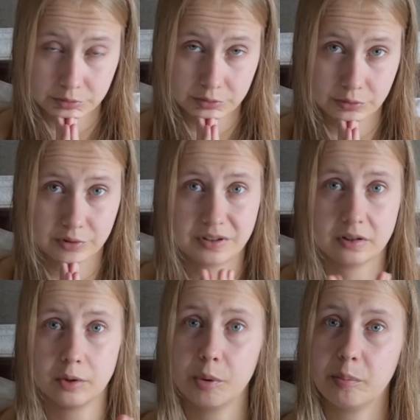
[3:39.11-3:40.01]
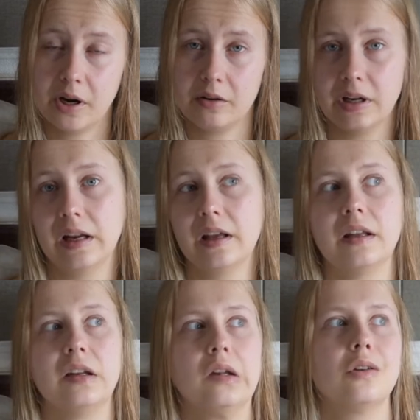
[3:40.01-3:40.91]
So I started preparing, like I
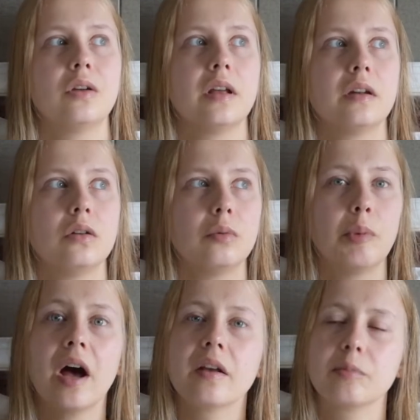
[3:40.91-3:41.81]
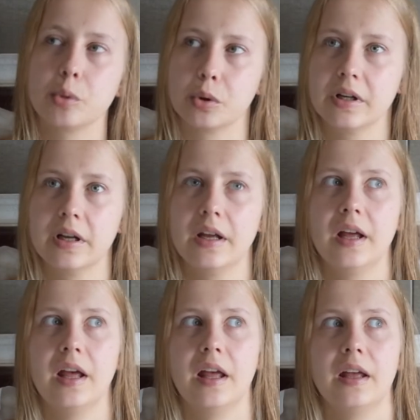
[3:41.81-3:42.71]
needed to get a new passport.
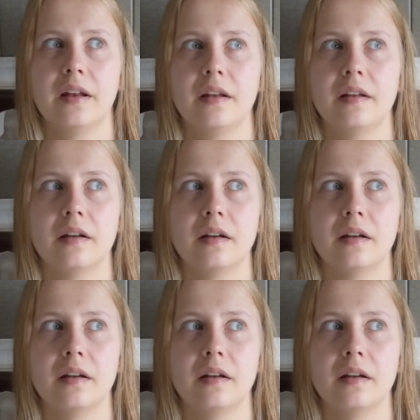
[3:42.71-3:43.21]
And